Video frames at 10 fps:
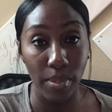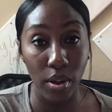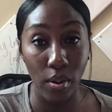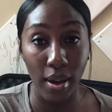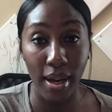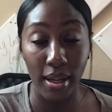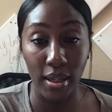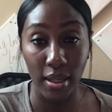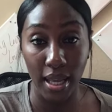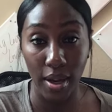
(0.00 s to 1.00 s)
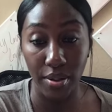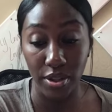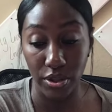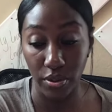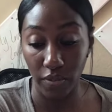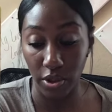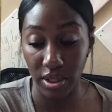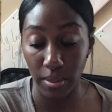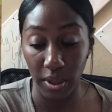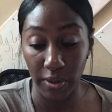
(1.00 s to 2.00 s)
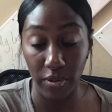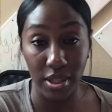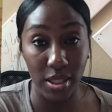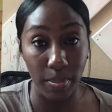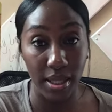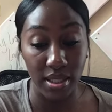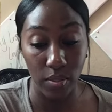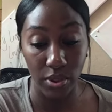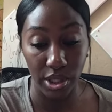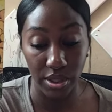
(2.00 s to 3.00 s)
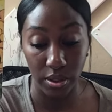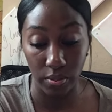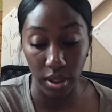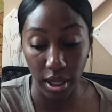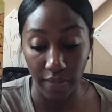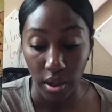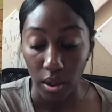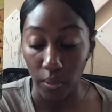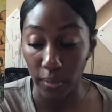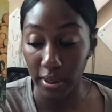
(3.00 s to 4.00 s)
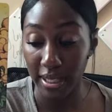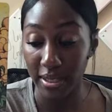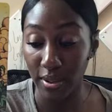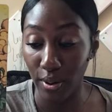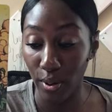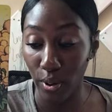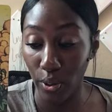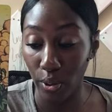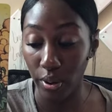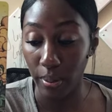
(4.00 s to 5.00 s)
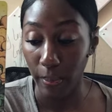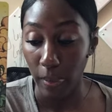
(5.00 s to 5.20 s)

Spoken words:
but go ahead and allow this universe to give you this blessing with this new love. Release the old.